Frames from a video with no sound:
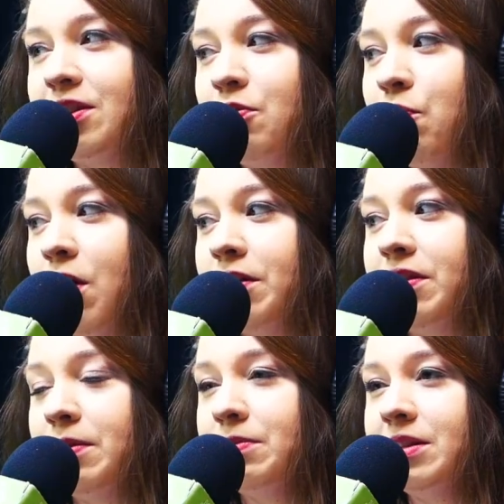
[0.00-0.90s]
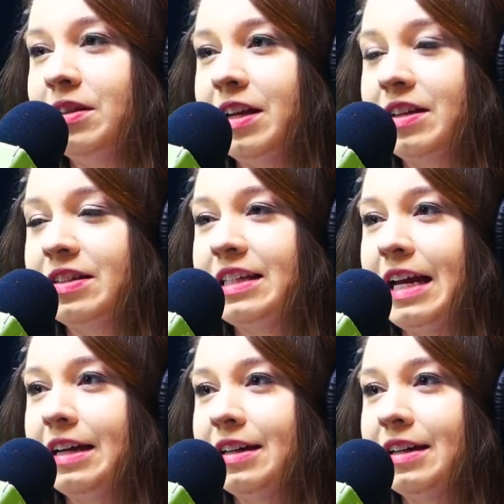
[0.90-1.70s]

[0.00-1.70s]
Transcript: want them to like stand